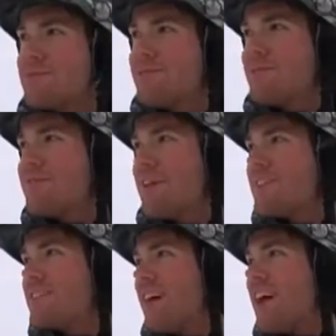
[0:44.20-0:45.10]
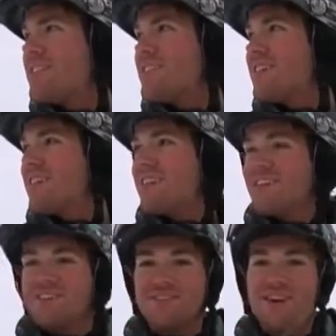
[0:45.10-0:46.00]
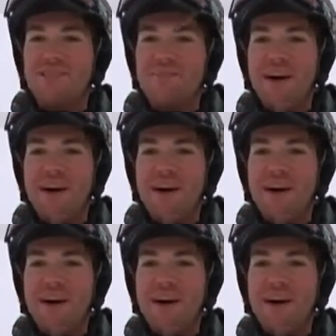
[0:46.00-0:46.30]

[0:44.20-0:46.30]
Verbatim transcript: Absolutely fantastic. Treading the